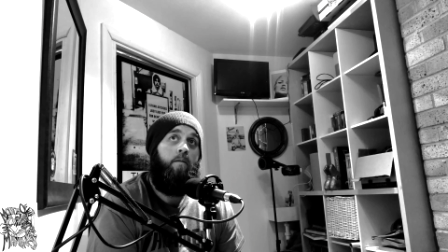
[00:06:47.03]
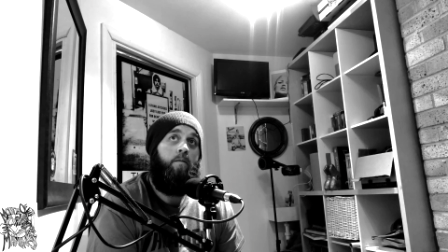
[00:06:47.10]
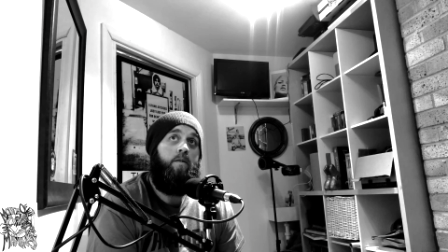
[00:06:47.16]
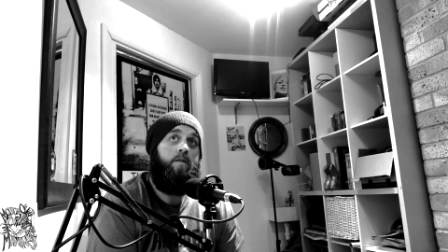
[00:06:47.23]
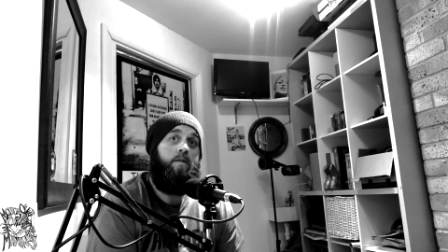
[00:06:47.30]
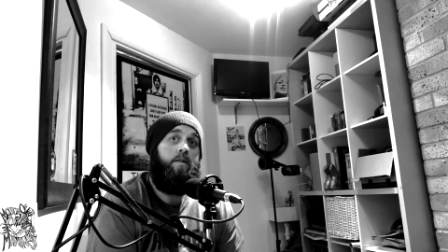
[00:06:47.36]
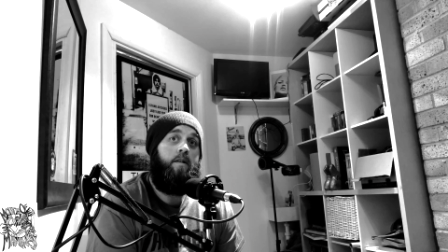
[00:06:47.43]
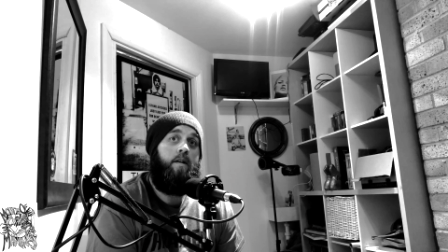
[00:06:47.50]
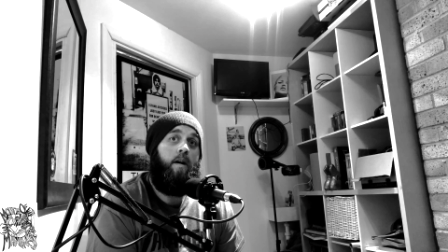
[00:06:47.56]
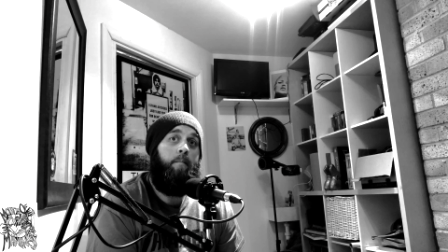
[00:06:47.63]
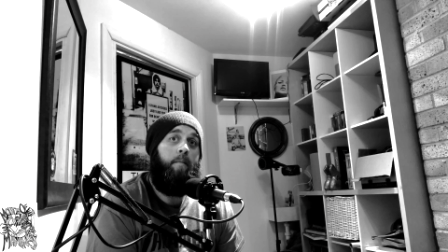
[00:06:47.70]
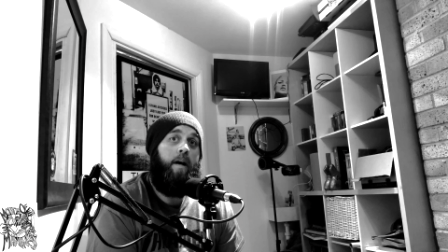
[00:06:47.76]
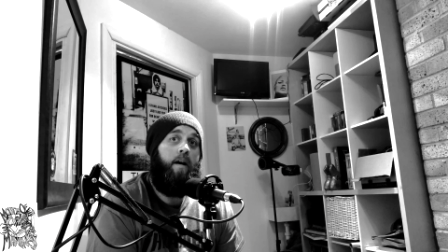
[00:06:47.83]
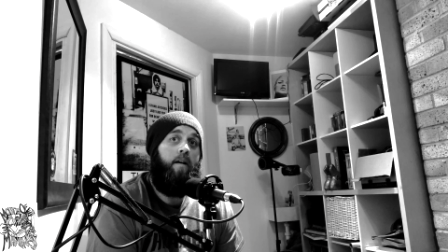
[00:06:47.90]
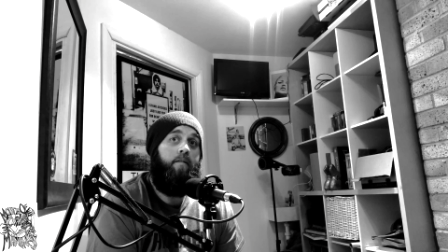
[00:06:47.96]
what's
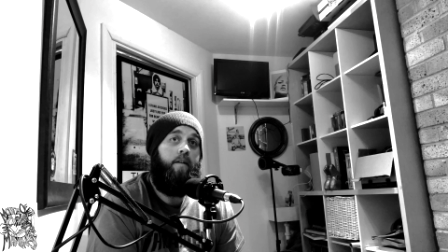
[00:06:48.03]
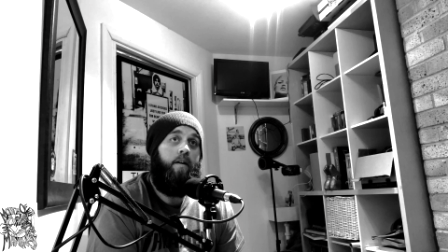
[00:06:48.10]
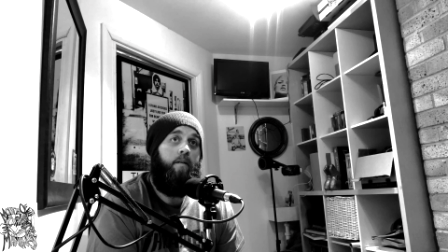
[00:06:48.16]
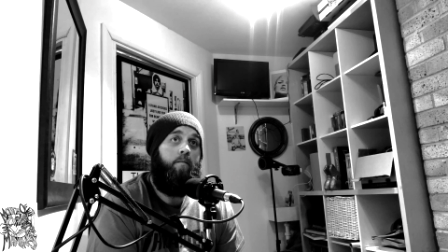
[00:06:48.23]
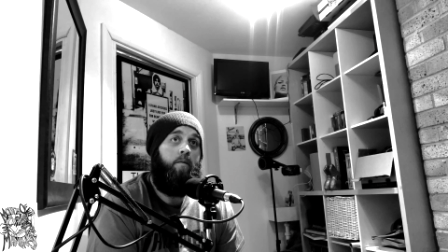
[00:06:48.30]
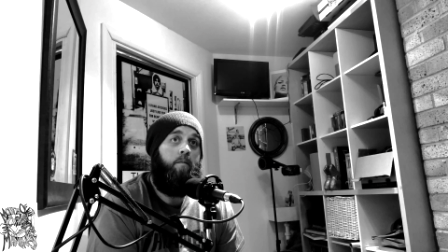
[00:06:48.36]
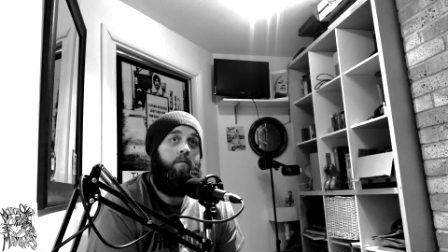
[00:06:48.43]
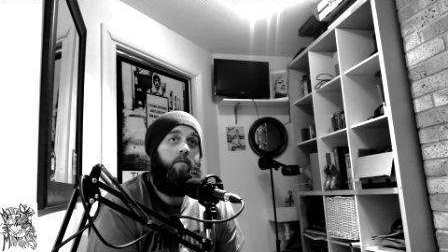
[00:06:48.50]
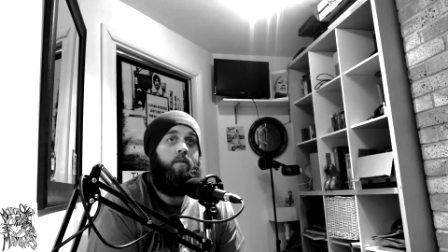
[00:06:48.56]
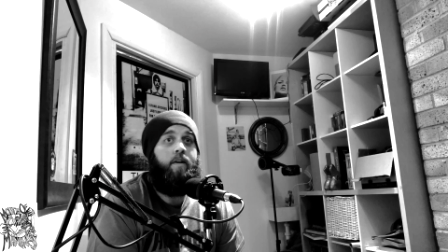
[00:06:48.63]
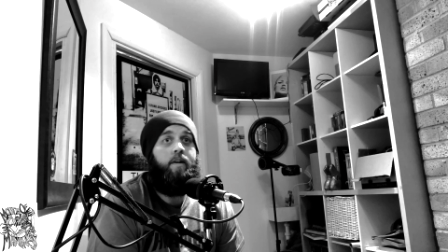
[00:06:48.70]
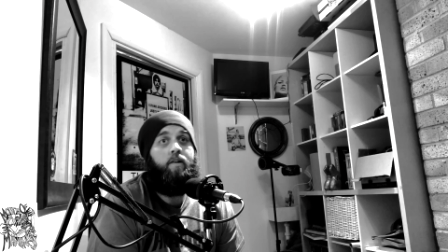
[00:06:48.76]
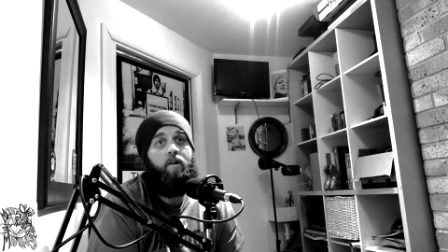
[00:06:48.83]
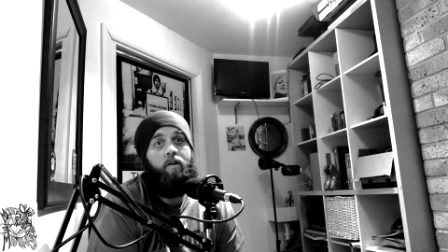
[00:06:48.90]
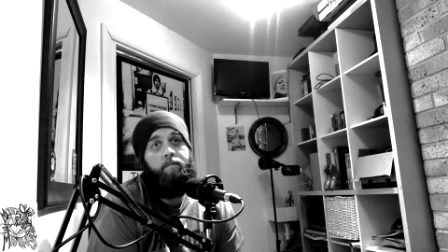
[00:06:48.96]
come out of it, what we've
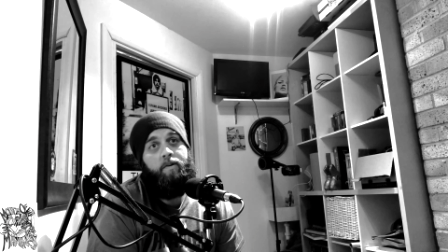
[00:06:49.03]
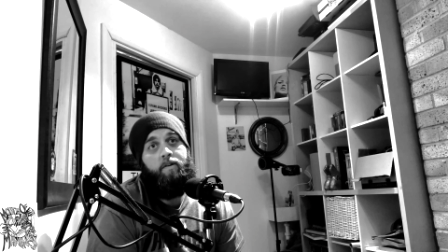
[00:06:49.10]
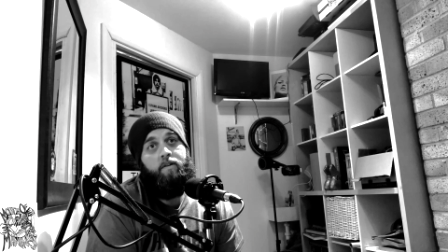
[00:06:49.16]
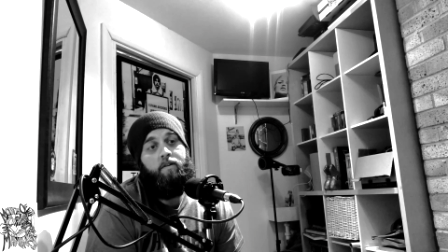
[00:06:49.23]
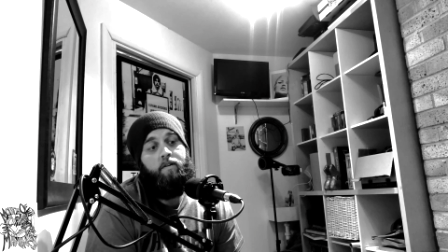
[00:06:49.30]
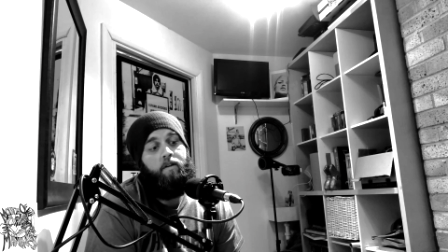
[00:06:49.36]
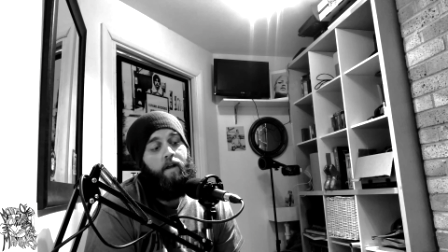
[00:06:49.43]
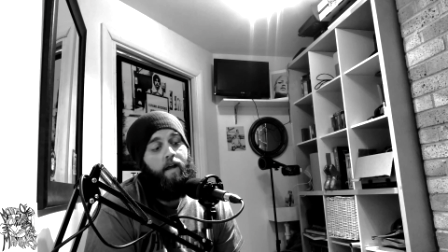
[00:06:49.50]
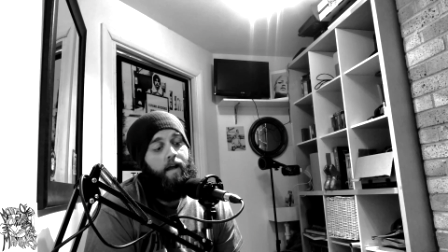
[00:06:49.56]
got in common,